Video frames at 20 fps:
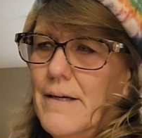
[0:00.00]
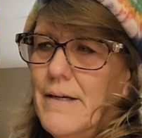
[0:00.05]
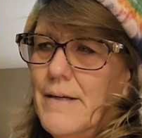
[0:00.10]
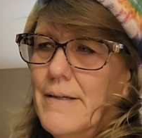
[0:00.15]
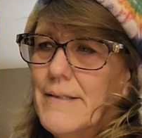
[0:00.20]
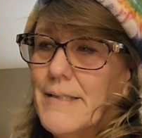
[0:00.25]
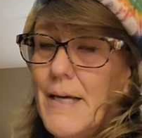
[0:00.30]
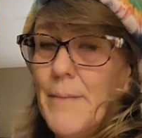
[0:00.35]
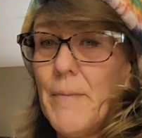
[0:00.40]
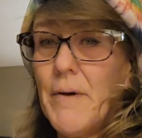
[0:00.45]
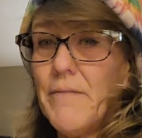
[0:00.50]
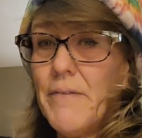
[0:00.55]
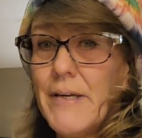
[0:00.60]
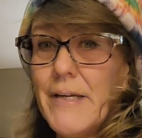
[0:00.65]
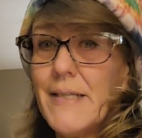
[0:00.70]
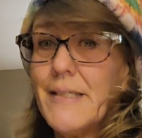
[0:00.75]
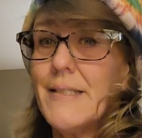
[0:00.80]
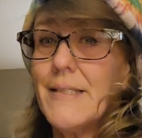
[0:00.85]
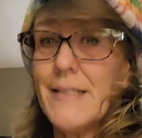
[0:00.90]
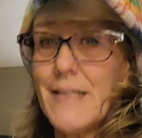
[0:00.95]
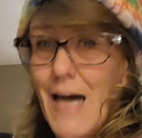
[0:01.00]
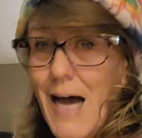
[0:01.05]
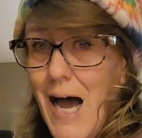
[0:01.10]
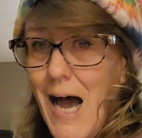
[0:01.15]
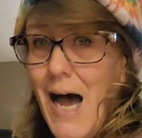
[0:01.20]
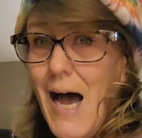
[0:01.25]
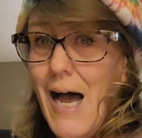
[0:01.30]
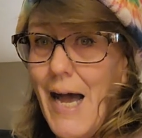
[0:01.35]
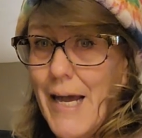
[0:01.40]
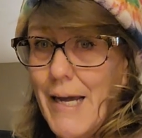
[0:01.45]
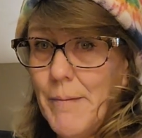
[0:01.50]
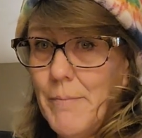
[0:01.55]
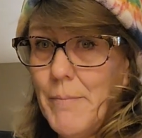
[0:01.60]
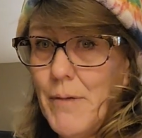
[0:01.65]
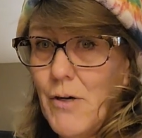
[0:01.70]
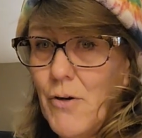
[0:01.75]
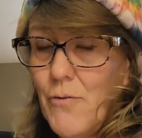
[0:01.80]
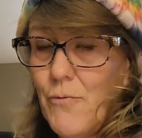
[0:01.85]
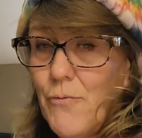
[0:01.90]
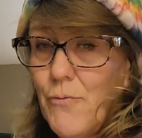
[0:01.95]
Some of it is
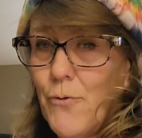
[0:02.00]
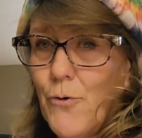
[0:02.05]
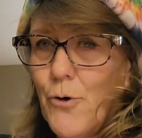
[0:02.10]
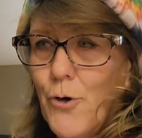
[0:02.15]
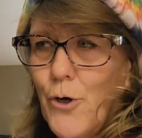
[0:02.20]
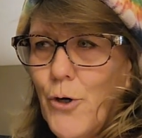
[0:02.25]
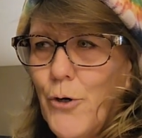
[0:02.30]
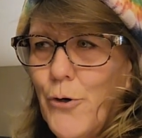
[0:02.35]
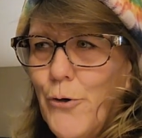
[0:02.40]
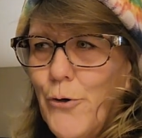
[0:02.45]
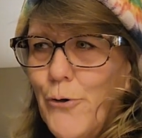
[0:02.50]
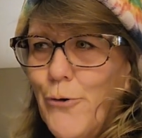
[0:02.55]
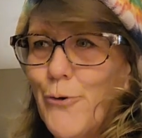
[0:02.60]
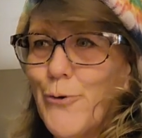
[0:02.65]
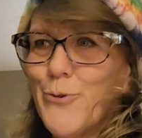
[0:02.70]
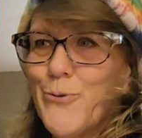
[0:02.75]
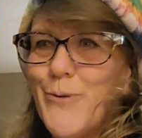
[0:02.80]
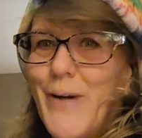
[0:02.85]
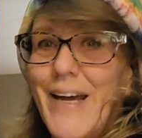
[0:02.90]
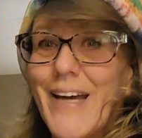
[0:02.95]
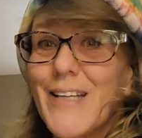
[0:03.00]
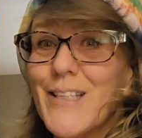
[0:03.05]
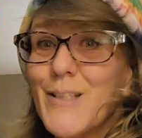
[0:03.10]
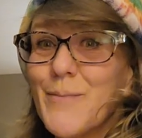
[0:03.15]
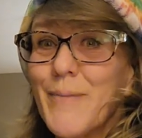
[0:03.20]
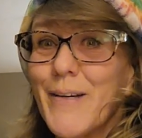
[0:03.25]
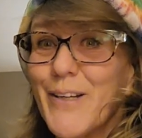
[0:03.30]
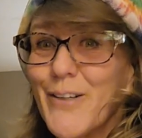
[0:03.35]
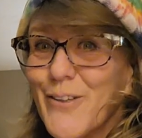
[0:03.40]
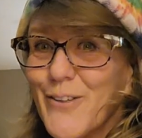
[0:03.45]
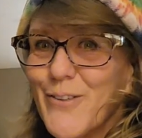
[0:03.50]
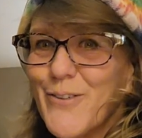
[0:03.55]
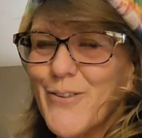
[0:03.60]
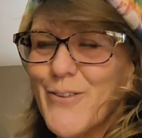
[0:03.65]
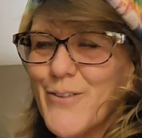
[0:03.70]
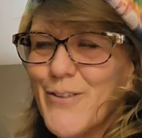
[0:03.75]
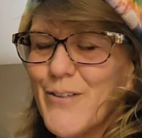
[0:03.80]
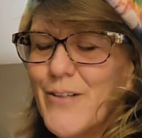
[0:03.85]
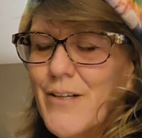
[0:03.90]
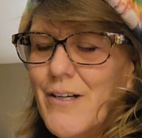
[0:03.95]
time for
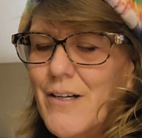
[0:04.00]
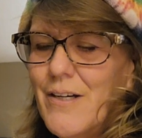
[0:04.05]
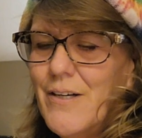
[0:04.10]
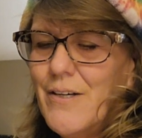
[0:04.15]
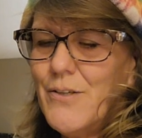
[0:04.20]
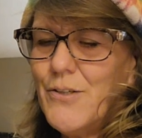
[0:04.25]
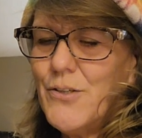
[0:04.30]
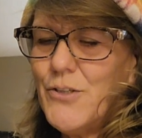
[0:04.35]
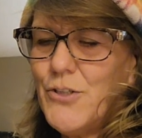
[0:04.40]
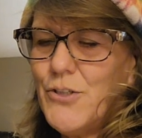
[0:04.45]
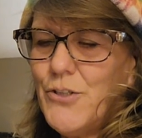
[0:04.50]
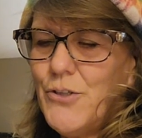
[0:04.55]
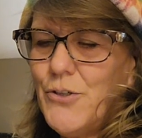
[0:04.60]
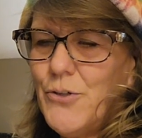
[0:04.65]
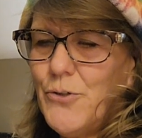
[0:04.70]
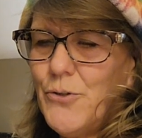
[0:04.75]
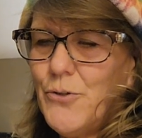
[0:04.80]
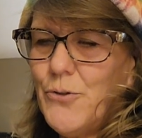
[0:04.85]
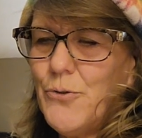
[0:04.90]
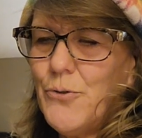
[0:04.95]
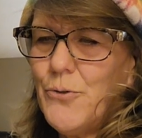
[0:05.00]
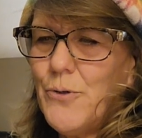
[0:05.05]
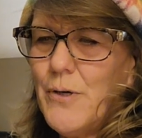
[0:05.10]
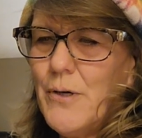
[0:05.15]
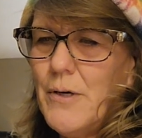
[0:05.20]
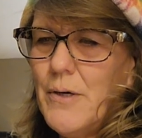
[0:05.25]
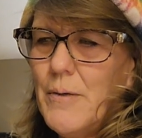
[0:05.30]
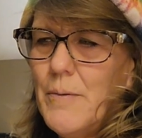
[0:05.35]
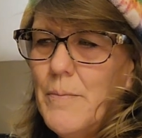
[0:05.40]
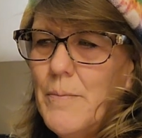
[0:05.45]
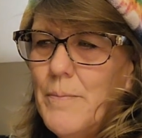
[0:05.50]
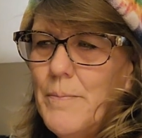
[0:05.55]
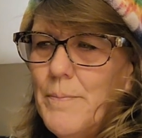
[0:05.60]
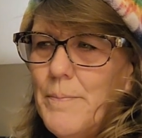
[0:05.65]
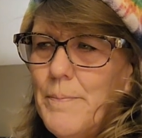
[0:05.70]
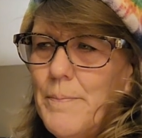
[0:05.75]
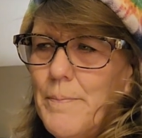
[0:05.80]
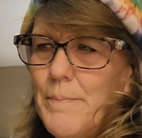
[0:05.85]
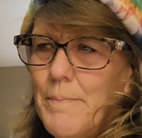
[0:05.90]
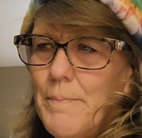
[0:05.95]
neurotransmitters to
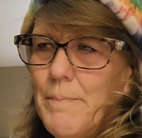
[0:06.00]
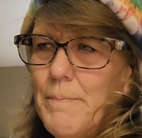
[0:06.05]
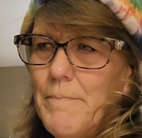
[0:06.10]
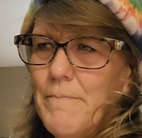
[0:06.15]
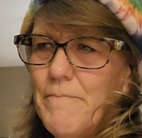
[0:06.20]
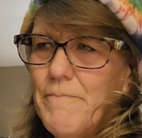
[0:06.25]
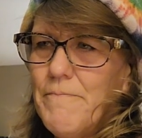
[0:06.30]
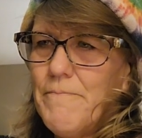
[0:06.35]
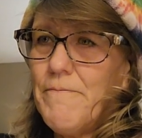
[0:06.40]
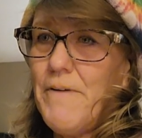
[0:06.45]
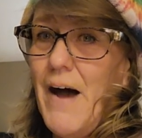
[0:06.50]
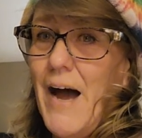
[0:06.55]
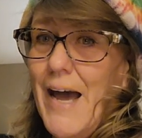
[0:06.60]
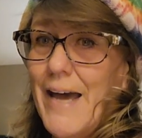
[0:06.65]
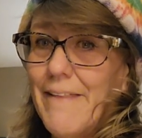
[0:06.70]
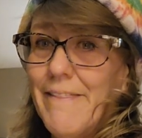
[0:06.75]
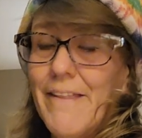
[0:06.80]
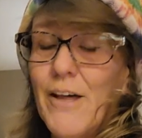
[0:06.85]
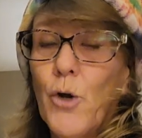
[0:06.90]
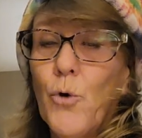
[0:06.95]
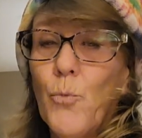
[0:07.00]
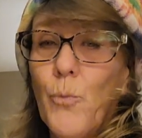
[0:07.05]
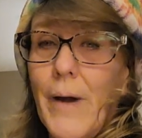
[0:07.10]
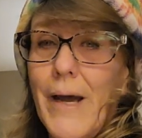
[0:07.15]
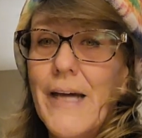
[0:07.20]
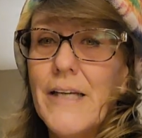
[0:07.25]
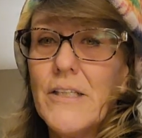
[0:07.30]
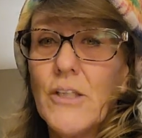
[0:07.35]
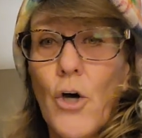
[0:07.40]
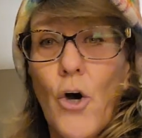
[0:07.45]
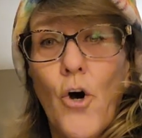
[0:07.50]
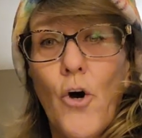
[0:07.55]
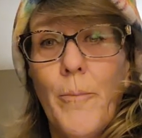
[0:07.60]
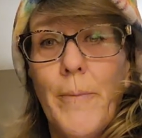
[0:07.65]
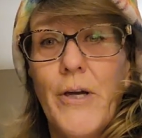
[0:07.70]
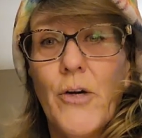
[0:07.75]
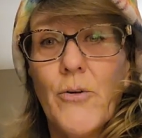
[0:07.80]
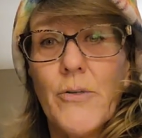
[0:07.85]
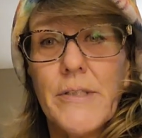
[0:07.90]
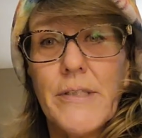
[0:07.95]
find their way to
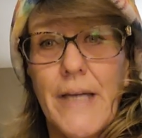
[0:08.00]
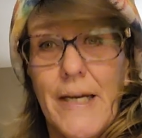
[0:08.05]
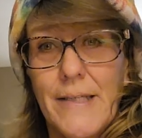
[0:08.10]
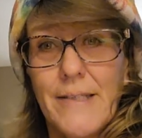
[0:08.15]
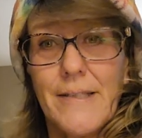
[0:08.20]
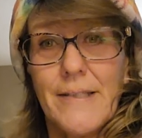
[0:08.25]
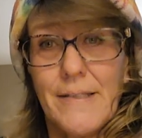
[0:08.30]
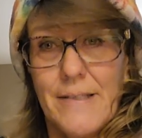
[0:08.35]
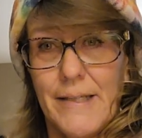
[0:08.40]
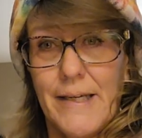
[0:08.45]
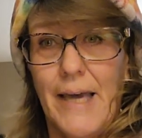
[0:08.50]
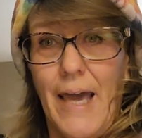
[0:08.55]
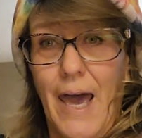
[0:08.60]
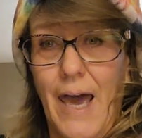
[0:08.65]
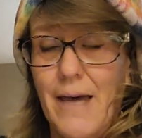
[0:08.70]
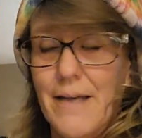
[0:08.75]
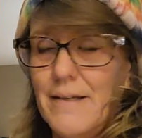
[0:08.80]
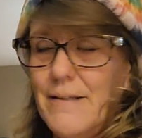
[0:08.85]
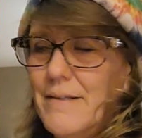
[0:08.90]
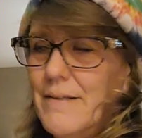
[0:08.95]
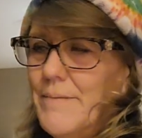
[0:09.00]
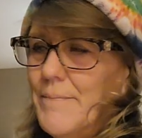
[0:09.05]
homeostasis again.